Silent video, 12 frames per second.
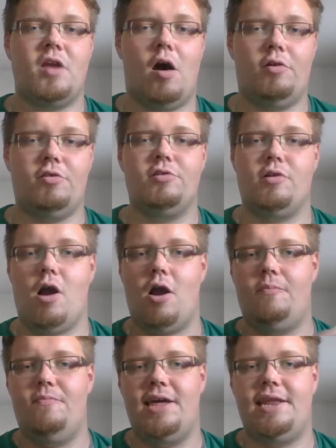although there
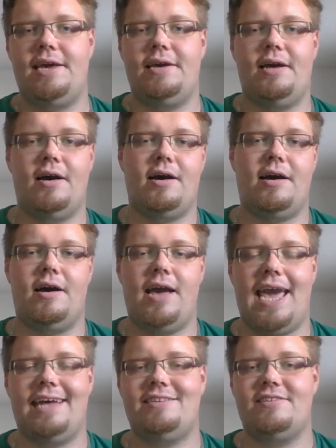are many
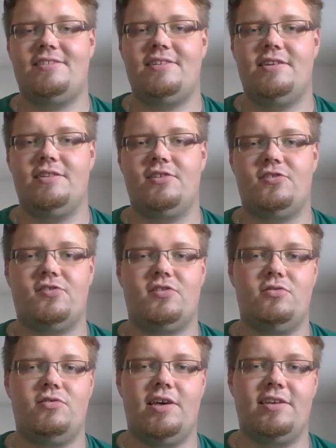antecedents
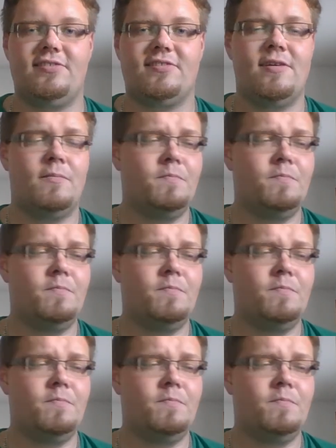to this,